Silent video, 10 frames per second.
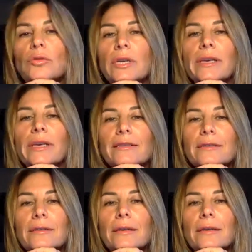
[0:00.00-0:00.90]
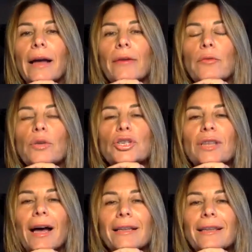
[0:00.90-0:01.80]
yes.
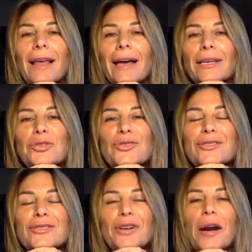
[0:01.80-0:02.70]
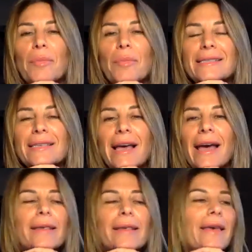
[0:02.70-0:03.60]
I'd like to start by
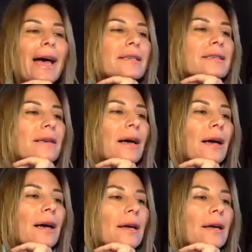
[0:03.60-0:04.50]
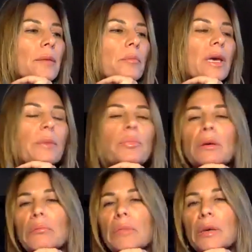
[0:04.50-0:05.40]
saying that
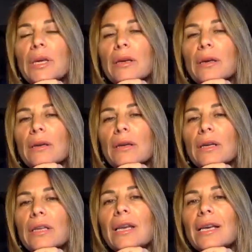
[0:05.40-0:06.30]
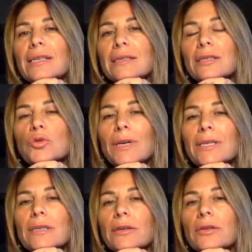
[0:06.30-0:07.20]
maybe a little less than
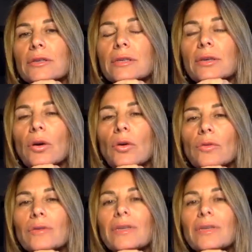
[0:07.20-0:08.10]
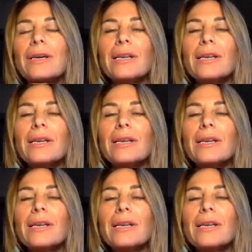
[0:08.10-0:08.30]
20 years ago, the